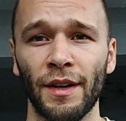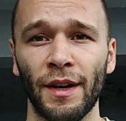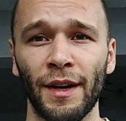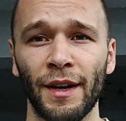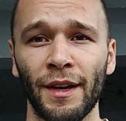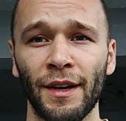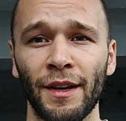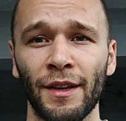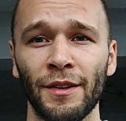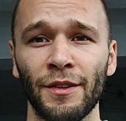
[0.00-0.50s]

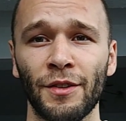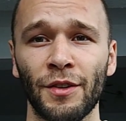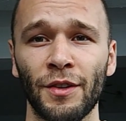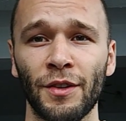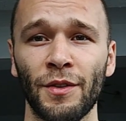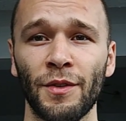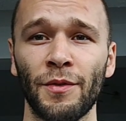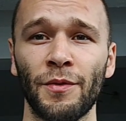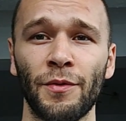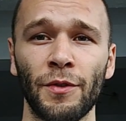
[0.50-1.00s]
and
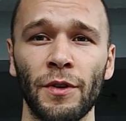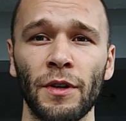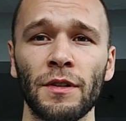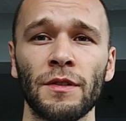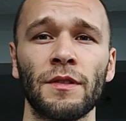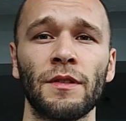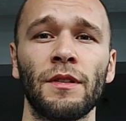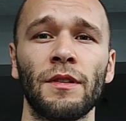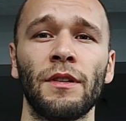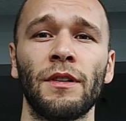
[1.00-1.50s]
he
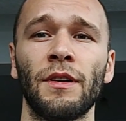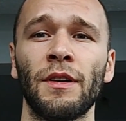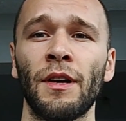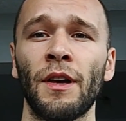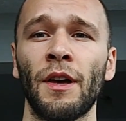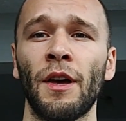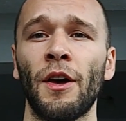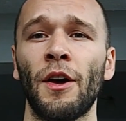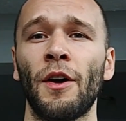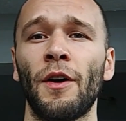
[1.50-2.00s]
first
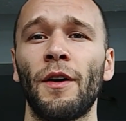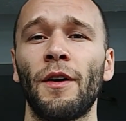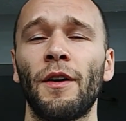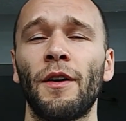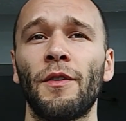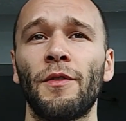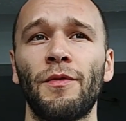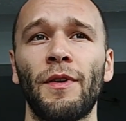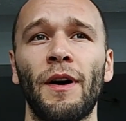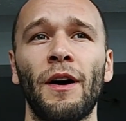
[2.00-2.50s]

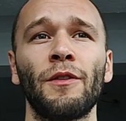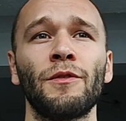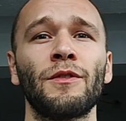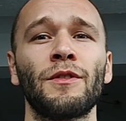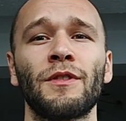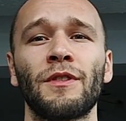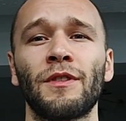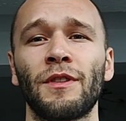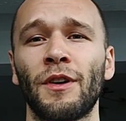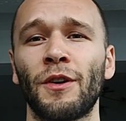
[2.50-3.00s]
found
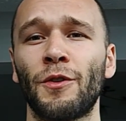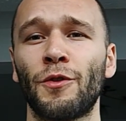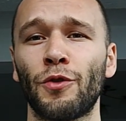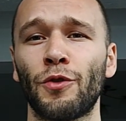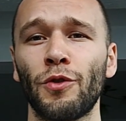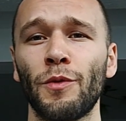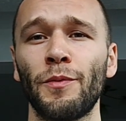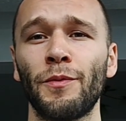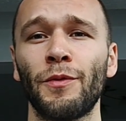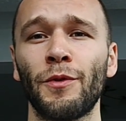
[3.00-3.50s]
the
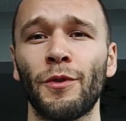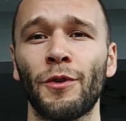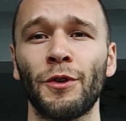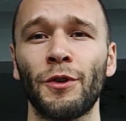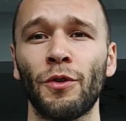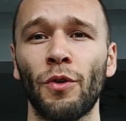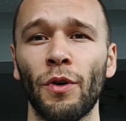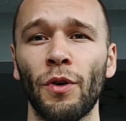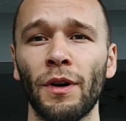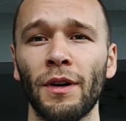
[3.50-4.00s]
group for
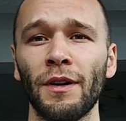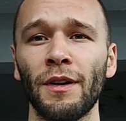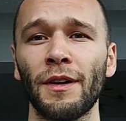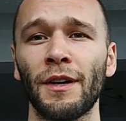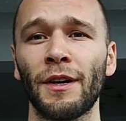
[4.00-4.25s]
yoga,